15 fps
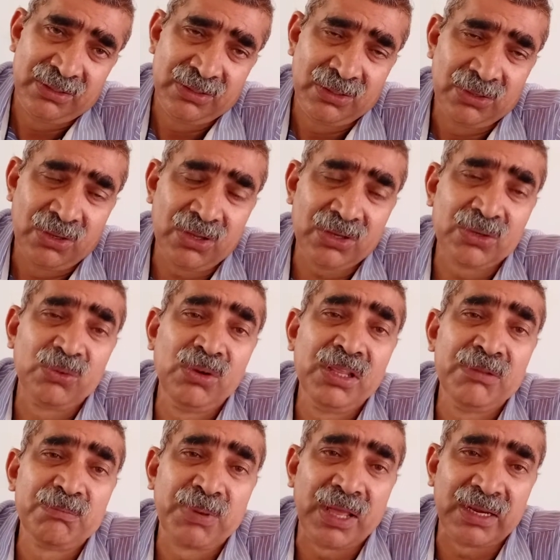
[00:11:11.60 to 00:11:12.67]
or
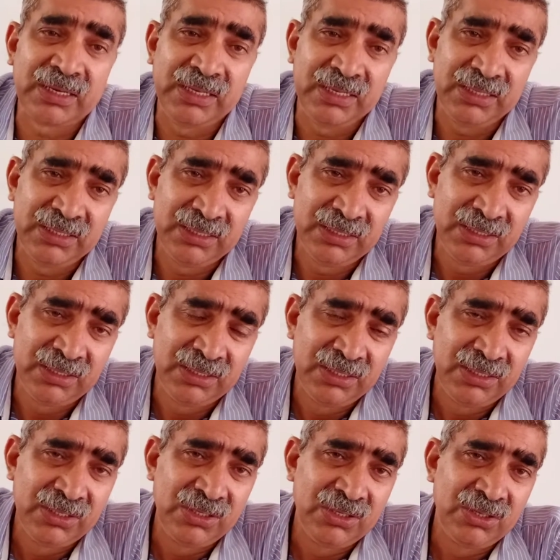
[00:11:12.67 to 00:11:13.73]
ruling party.
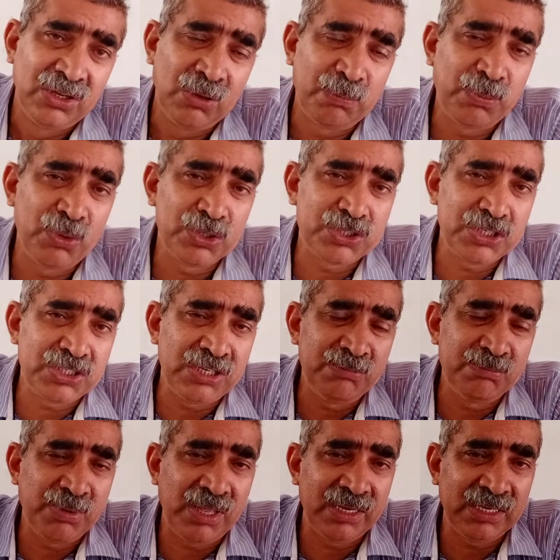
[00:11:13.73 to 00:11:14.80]
Opposition
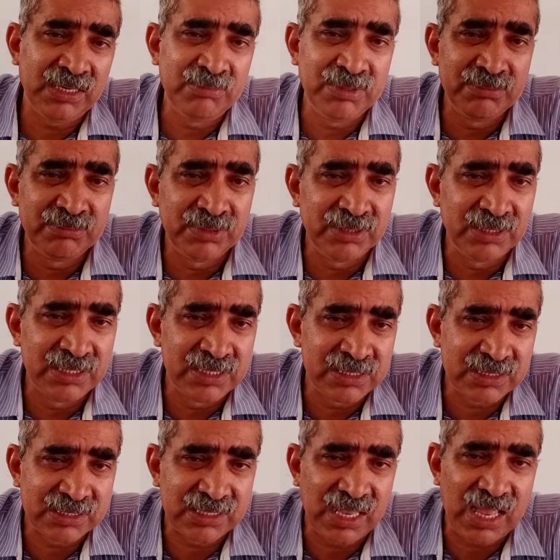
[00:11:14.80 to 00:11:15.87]
party members
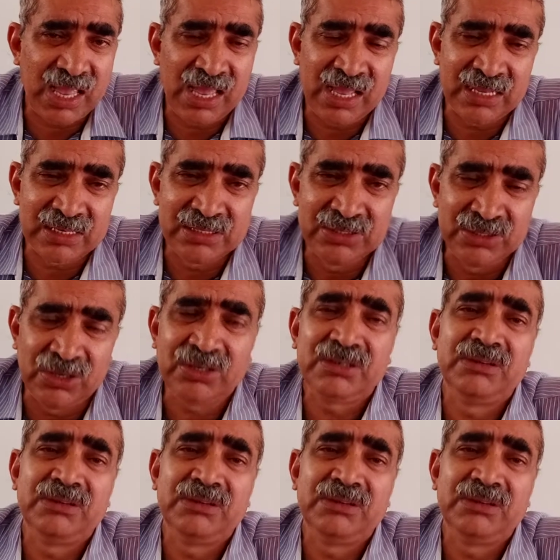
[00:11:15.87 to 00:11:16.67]
are not